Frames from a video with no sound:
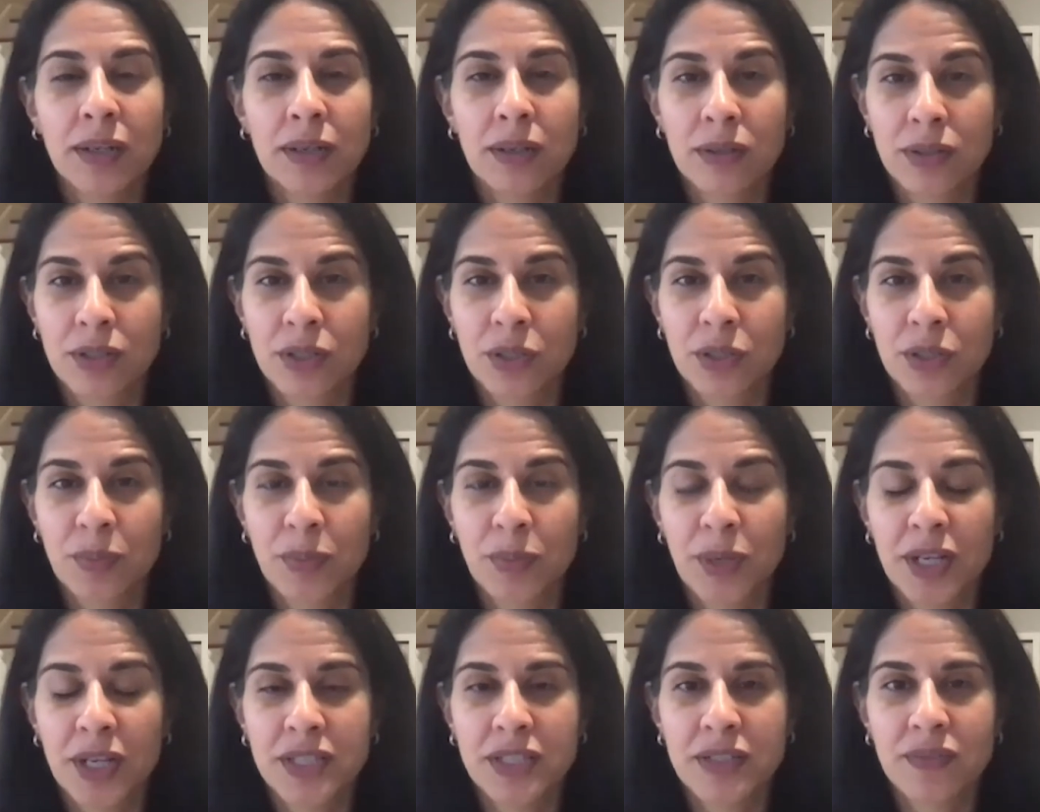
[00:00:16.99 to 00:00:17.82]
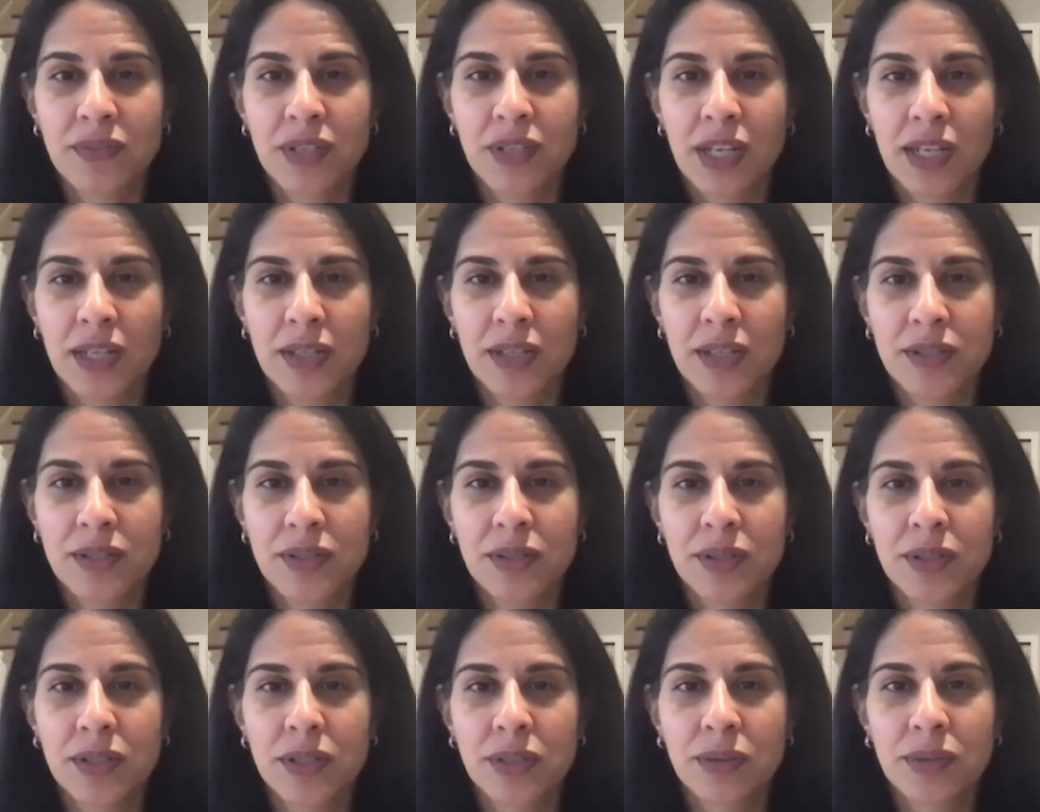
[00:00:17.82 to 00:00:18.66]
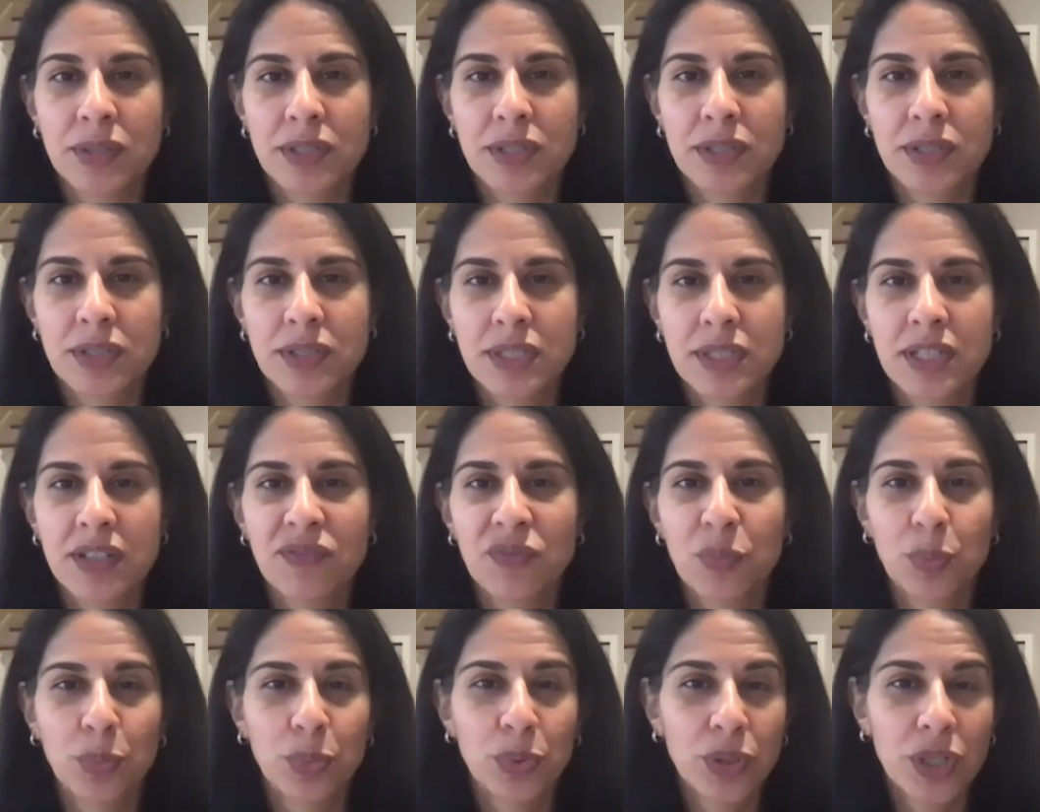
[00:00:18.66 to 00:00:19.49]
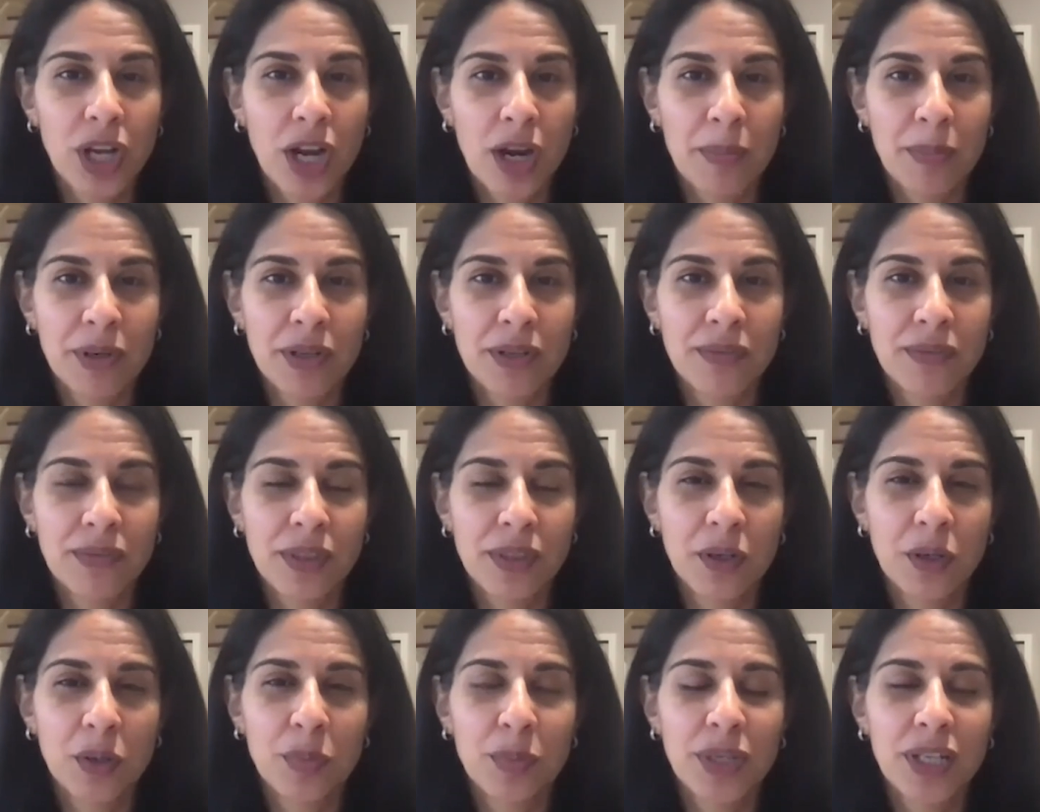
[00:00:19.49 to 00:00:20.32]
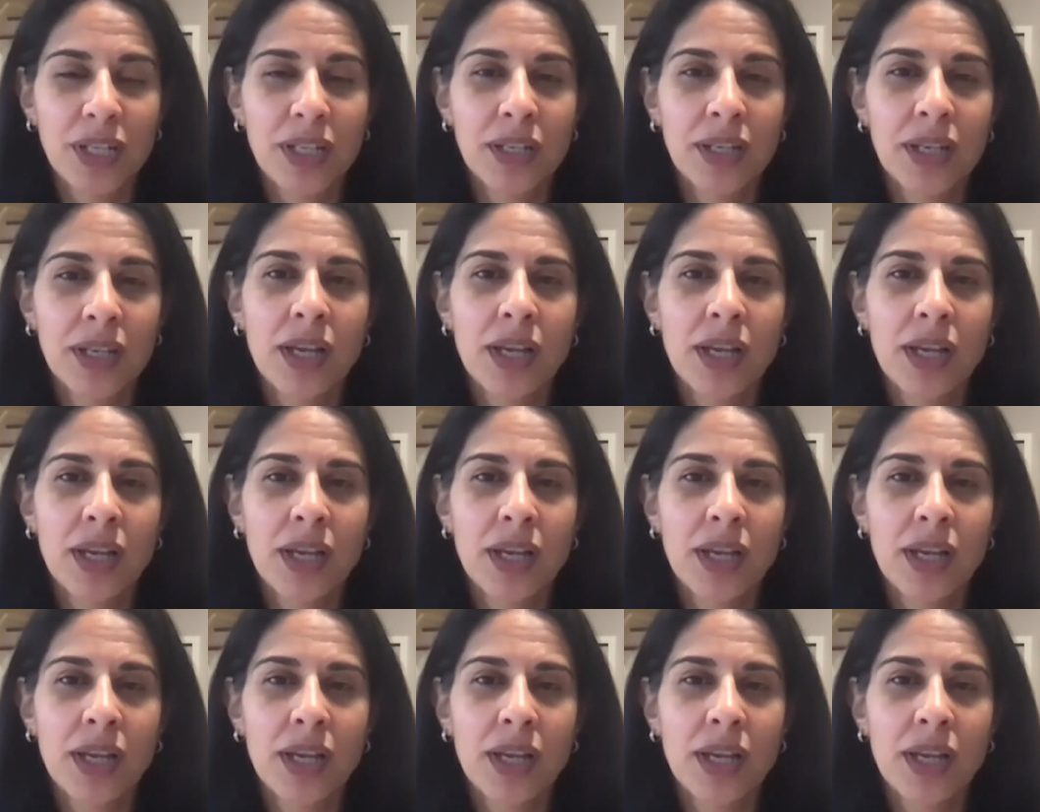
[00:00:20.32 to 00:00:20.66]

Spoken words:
HER2 positive cancer to receive preoperative therapy